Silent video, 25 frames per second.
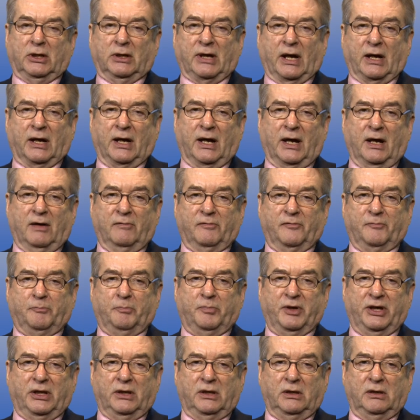have
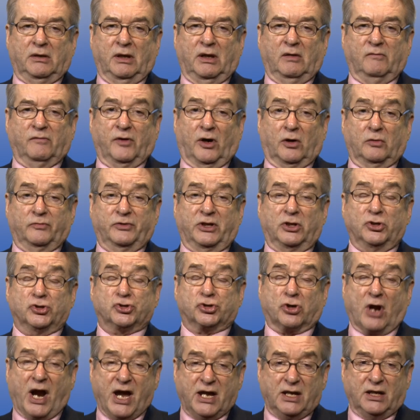been involved in
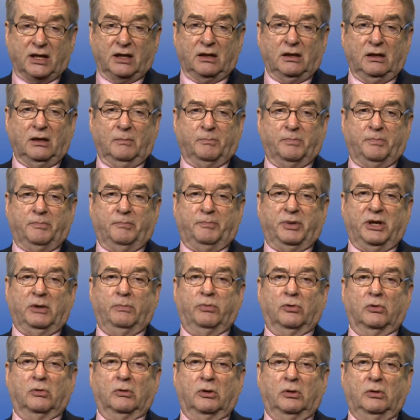training
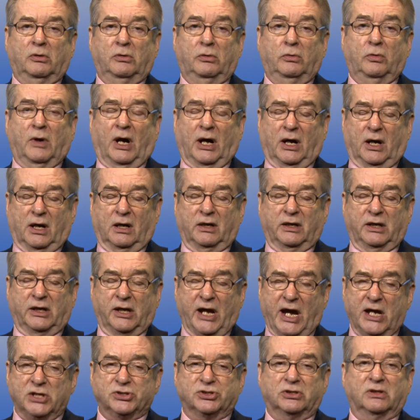people who are
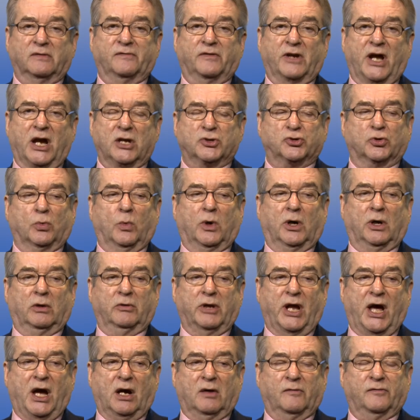engaged in the financial world
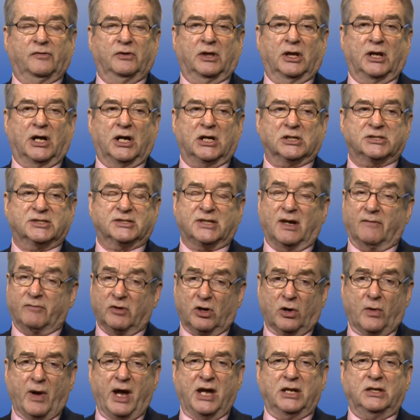now for the last 7
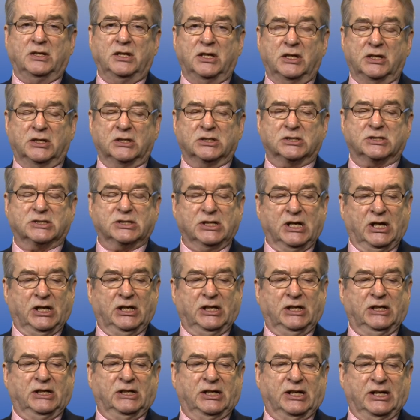or 8 years.
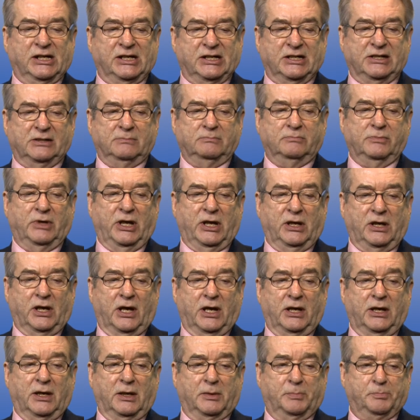
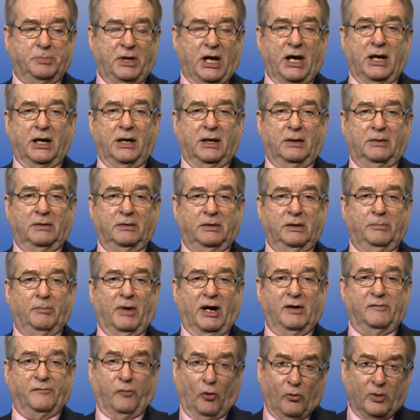In
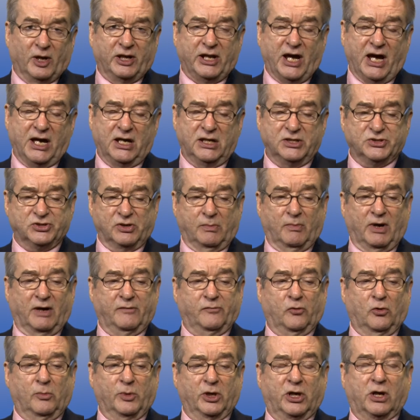my former days, in my
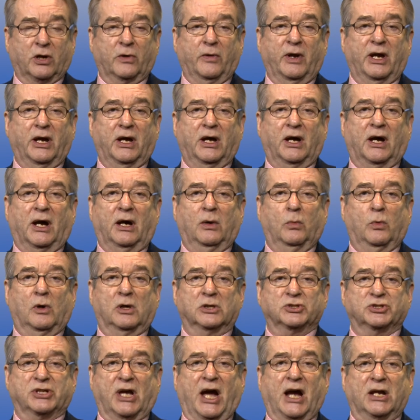former career, I
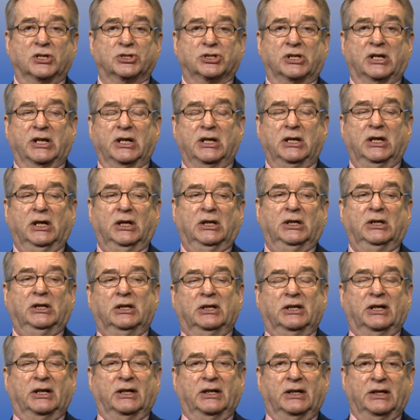was actually
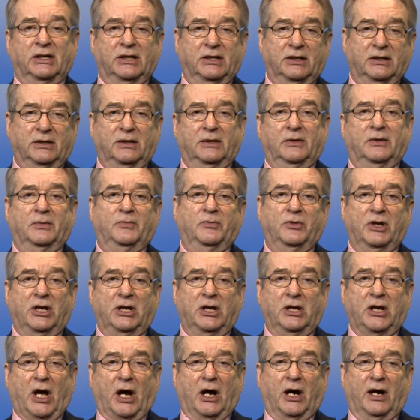
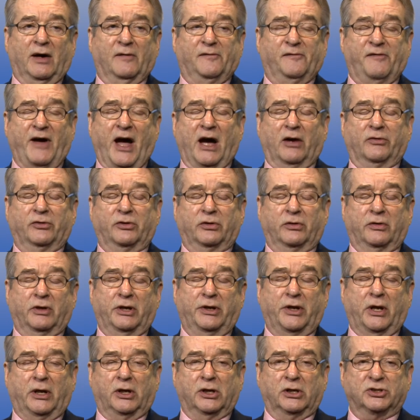the founder
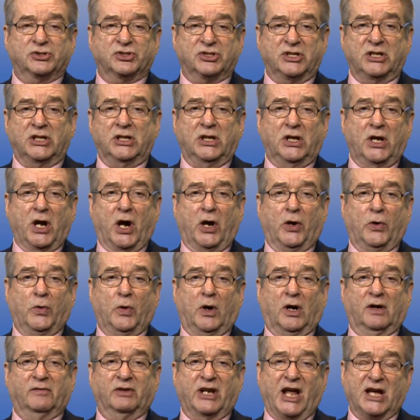and CEO
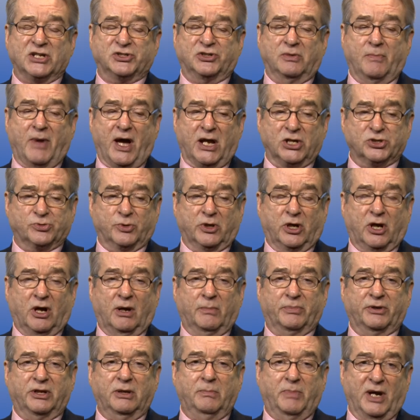of an asset management
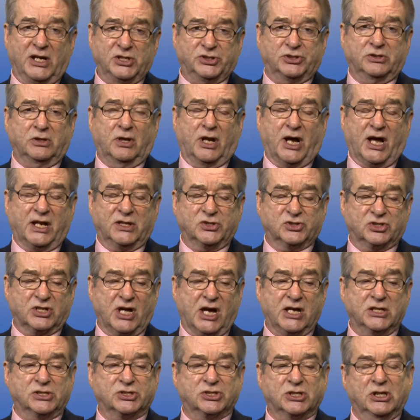company based in the United
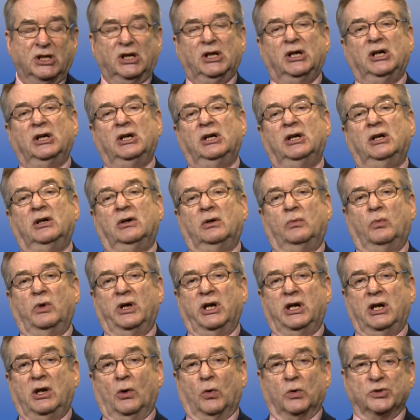States.
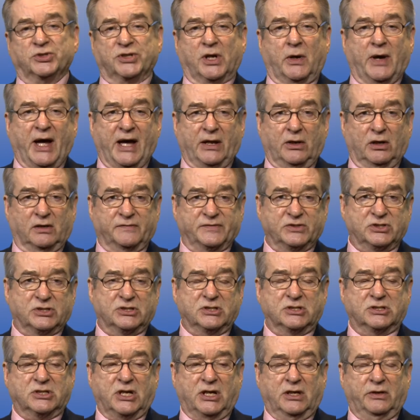We also had
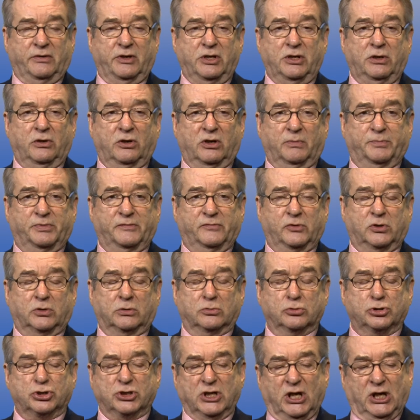offices here in Europe, of
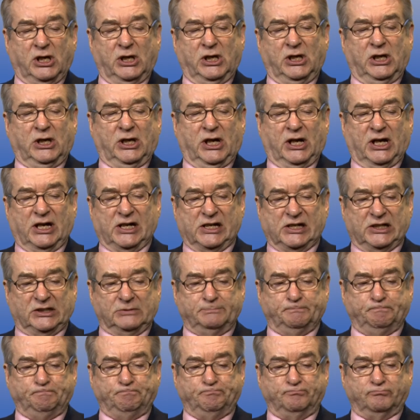course.
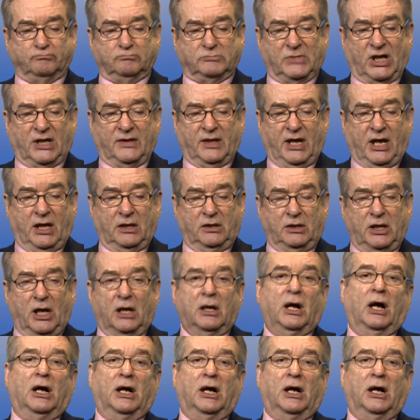And then